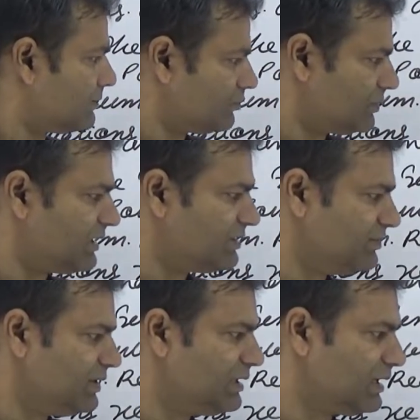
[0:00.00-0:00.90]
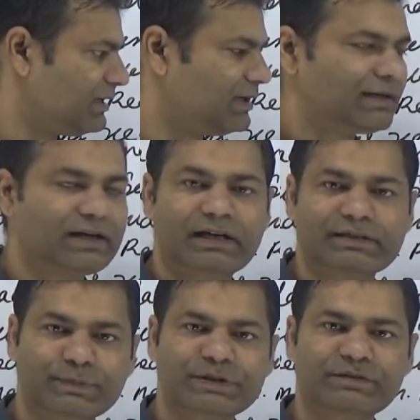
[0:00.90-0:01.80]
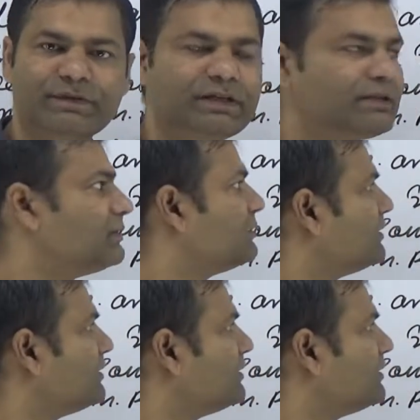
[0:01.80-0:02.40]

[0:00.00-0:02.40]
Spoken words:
that is V and delta are specified.